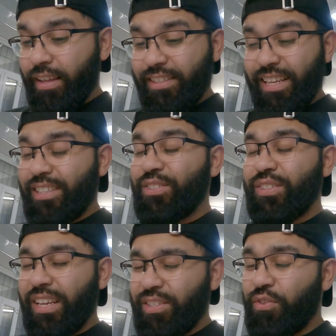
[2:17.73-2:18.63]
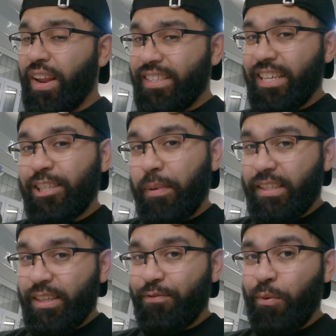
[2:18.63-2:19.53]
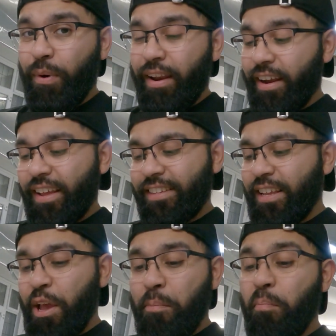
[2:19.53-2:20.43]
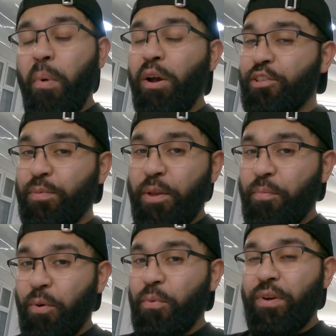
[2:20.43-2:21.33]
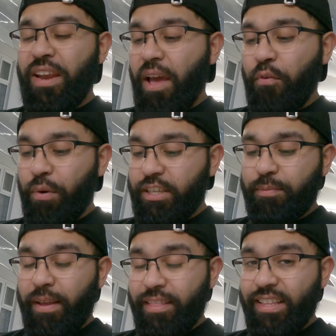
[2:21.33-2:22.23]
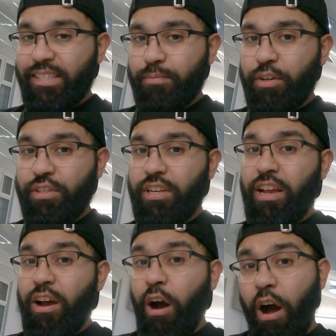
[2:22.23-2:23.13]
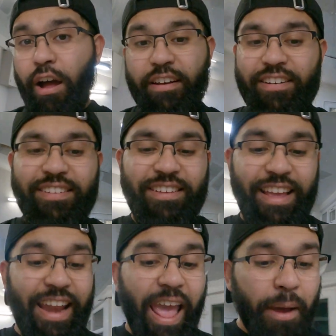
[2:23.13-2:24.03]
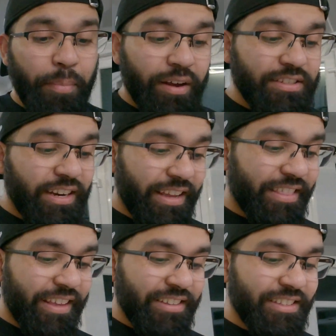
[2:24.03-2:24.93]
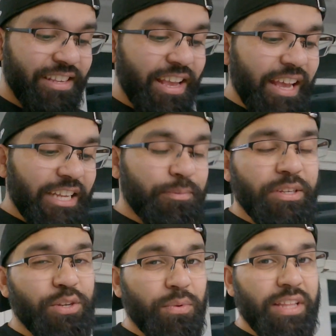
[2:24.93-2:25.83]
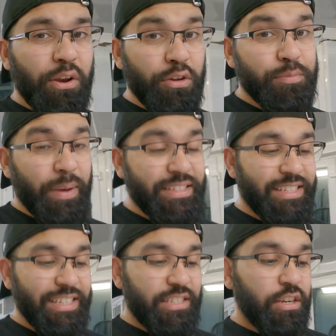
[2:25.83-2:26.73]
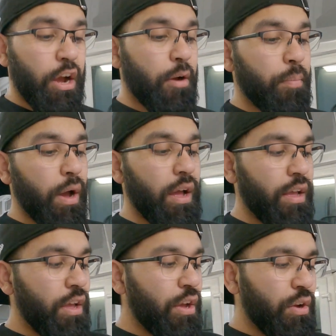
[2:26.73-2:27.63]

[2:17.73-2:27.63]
it's crazy expensive for what it is. Most people would never want to spend this much on an airbox like this, especially one that looks basically stock. But